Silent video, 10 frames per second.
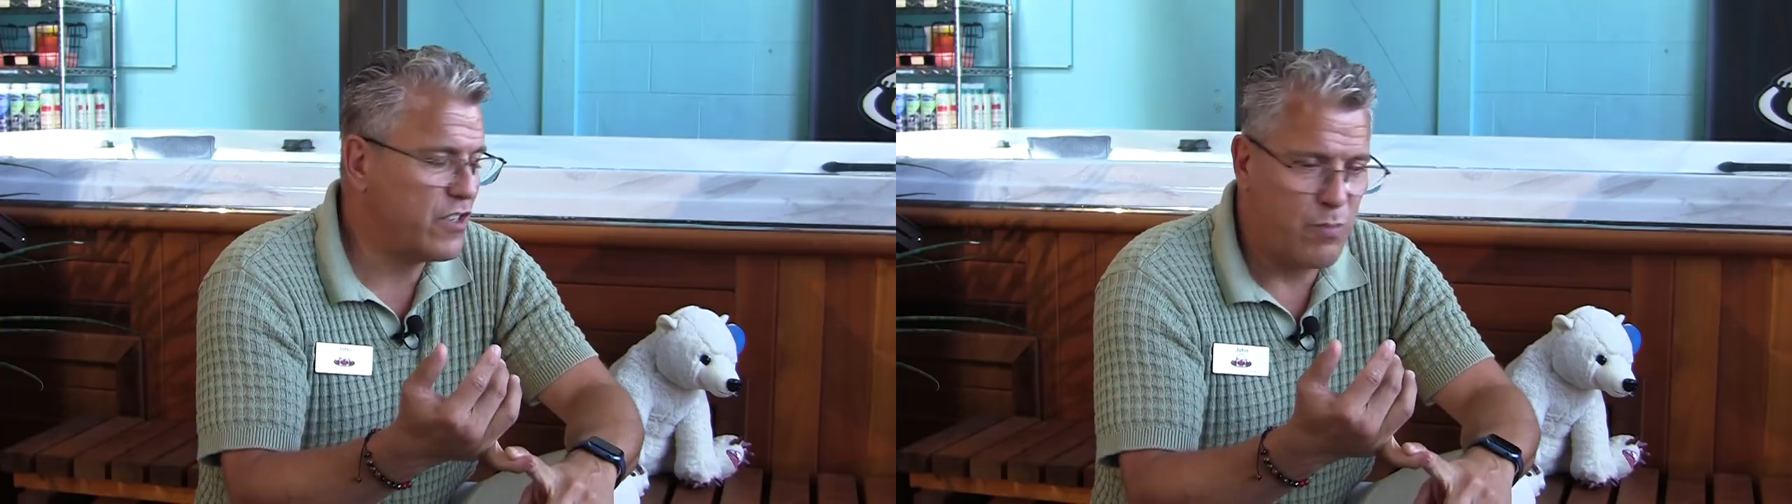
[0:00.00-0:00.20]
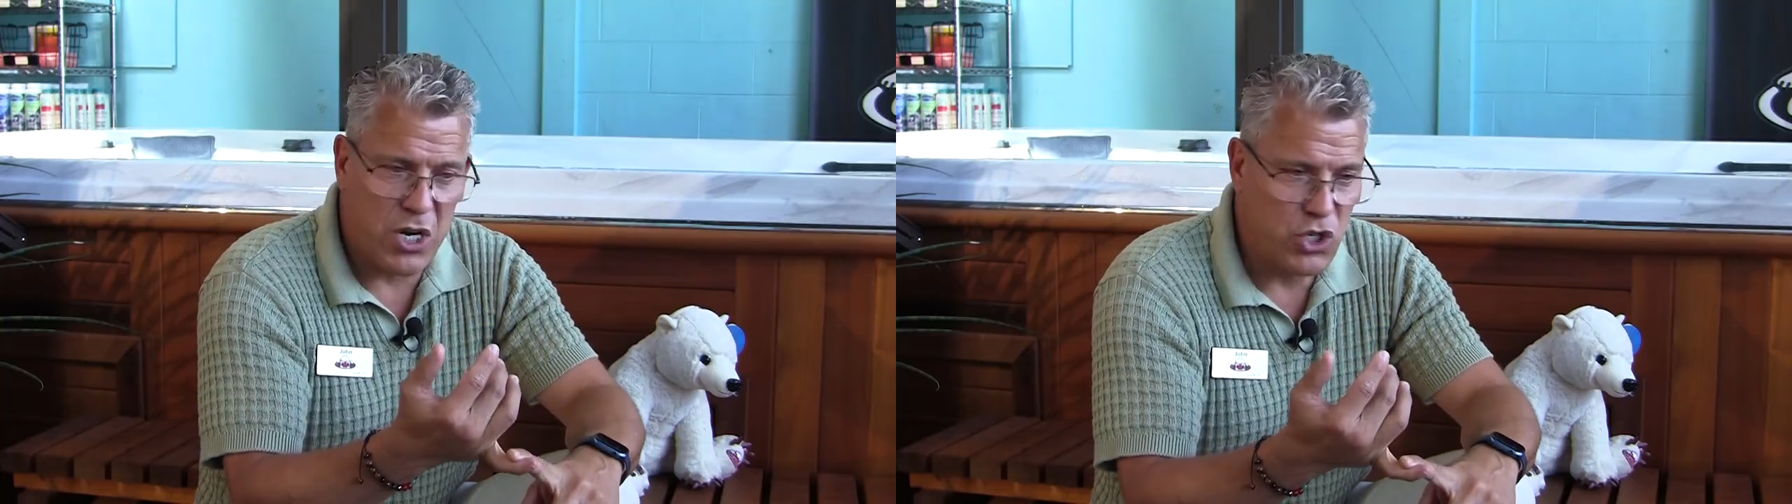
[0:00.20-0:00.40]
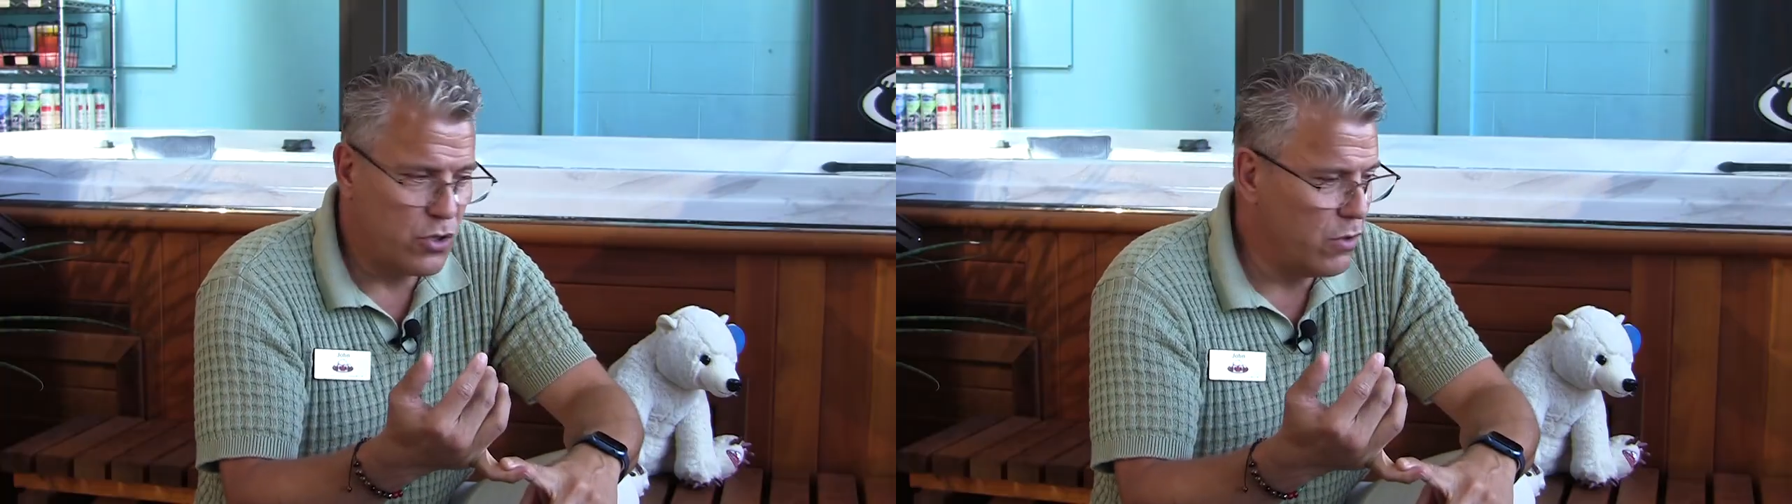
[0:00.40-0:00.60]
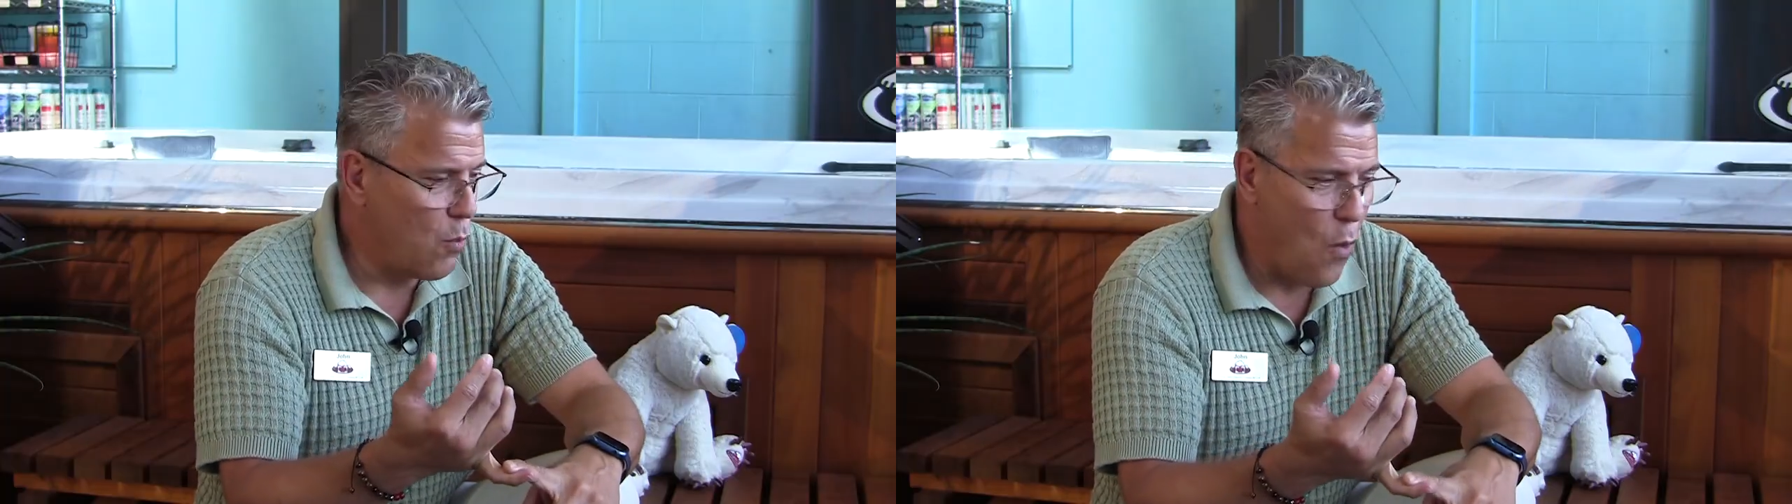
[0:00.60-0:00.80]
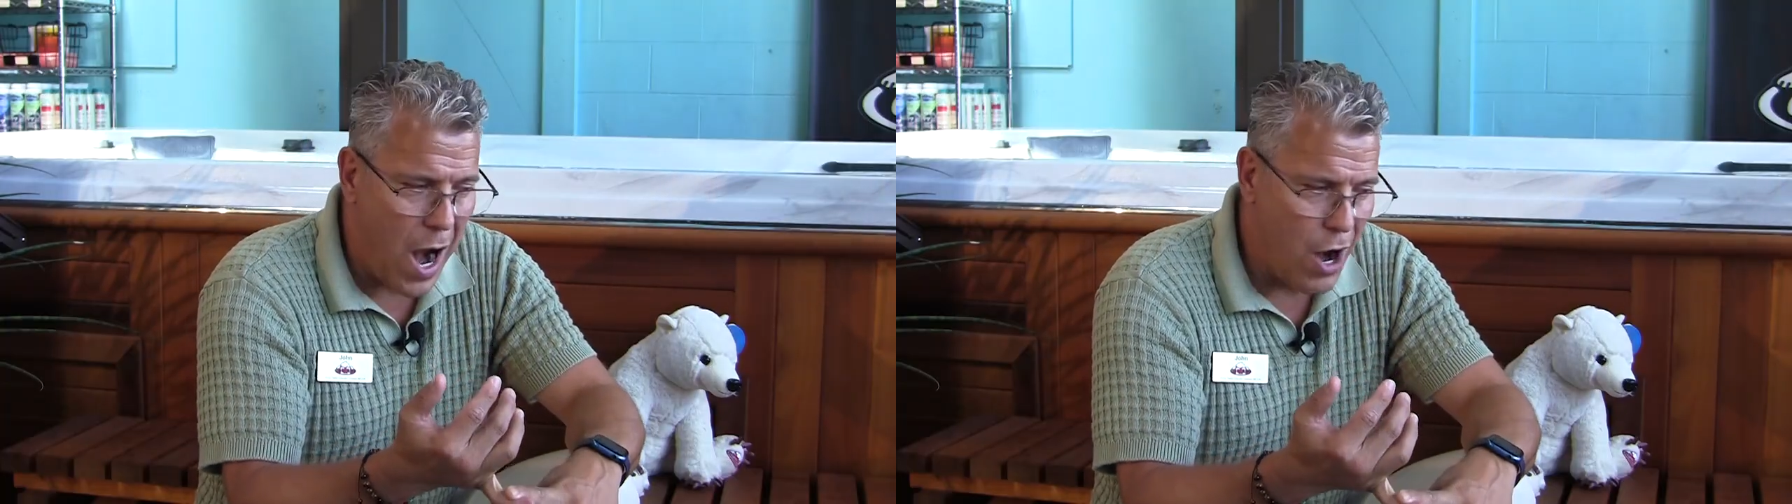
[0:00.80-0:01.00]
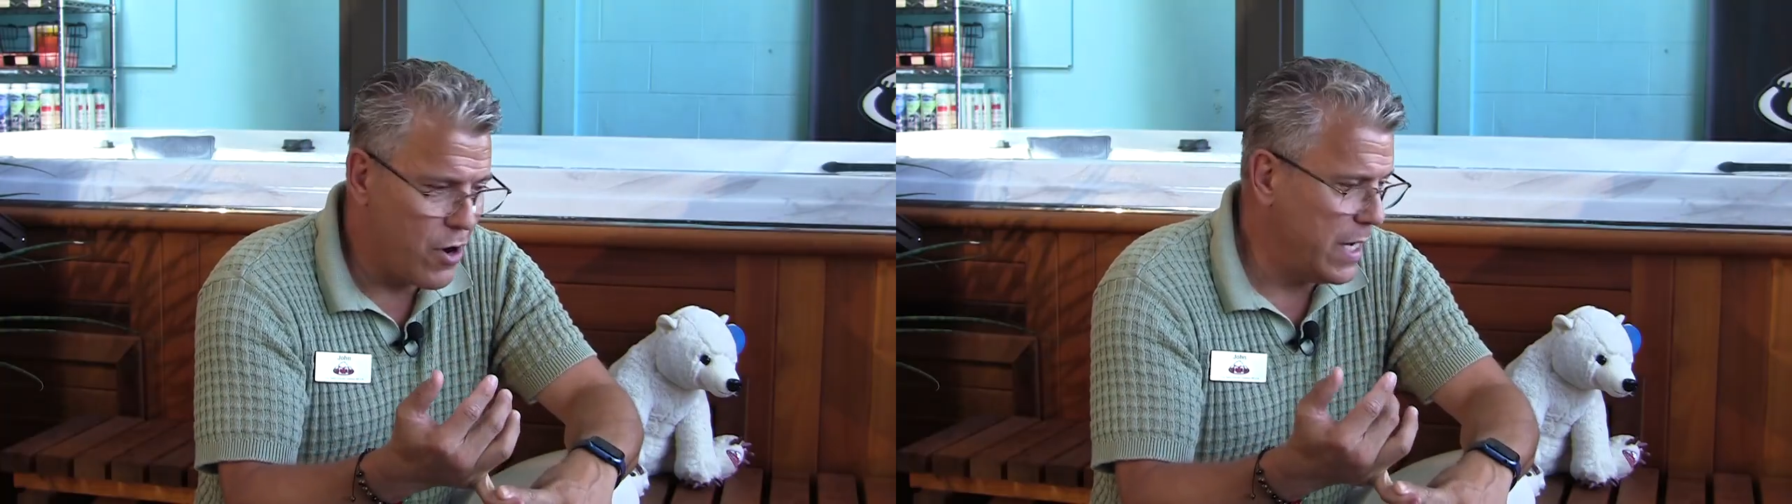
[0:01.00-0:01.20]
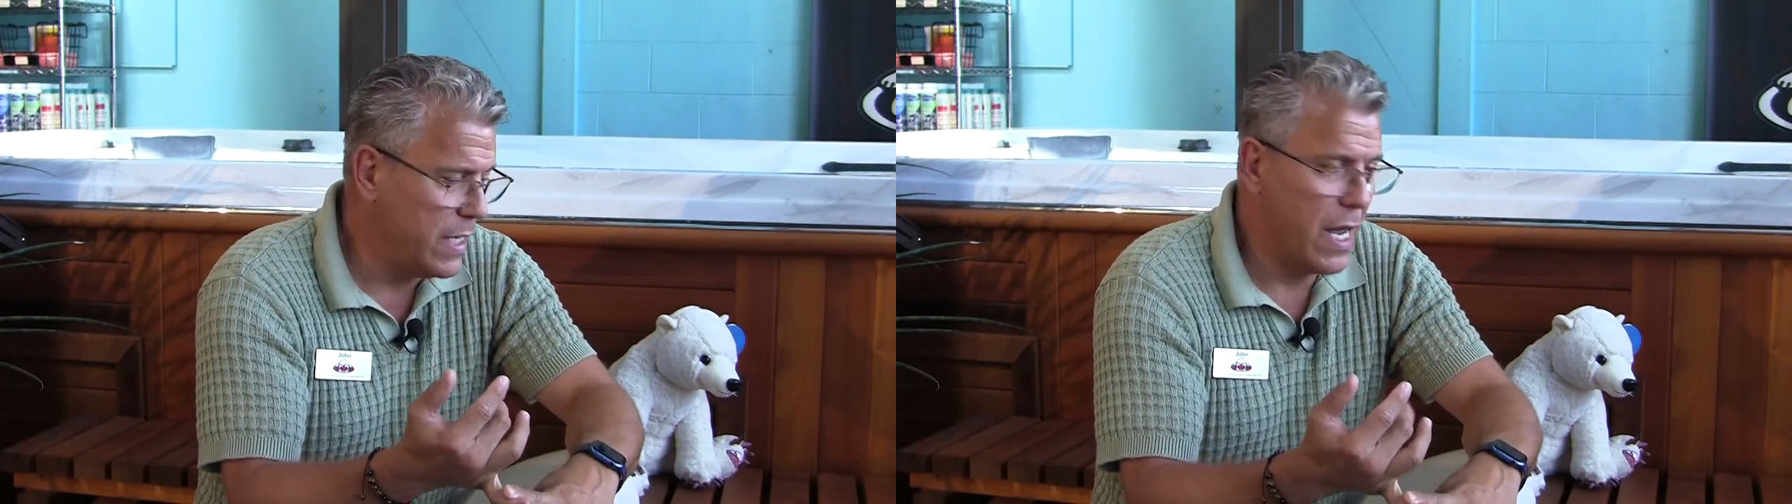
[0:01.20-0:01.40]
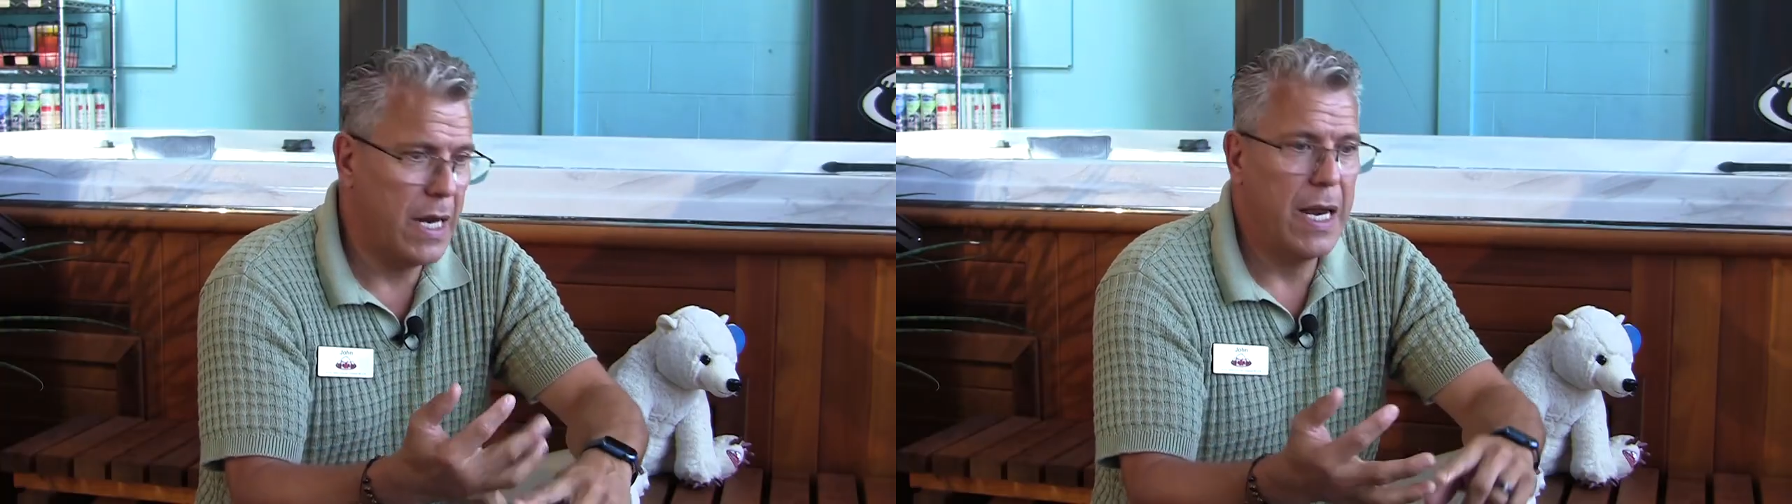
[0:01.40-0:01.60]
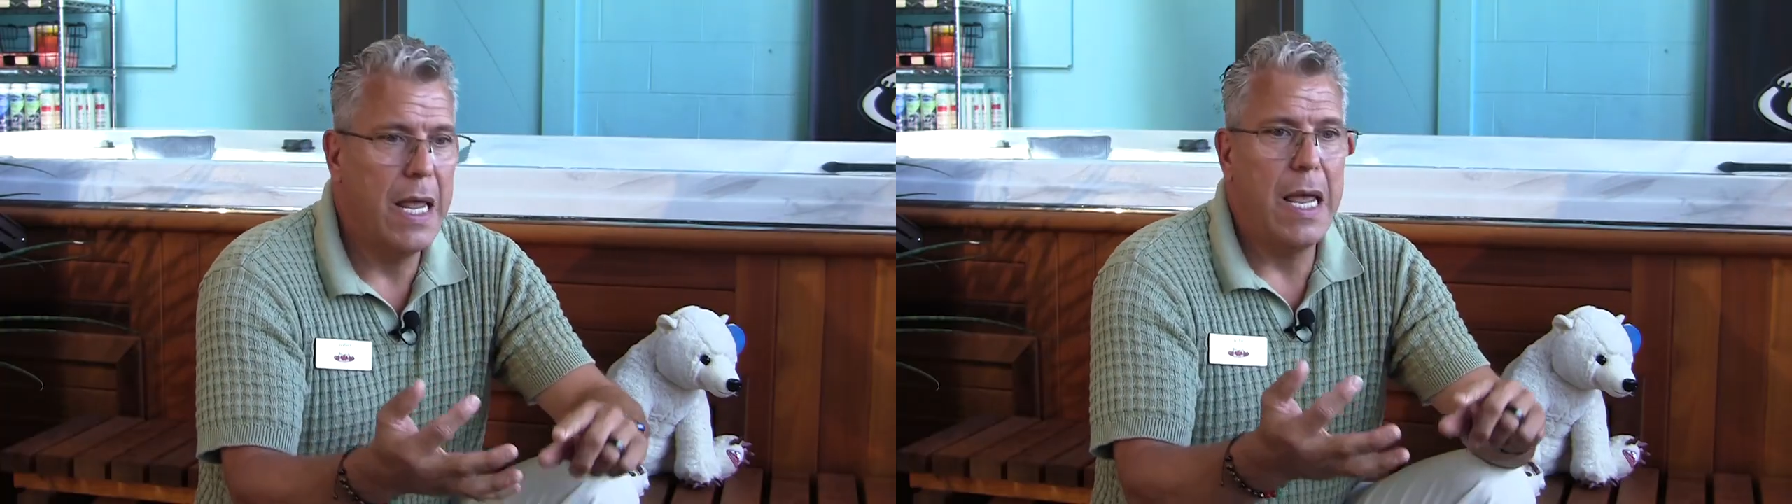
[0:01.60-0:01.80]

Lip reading: special wiring done.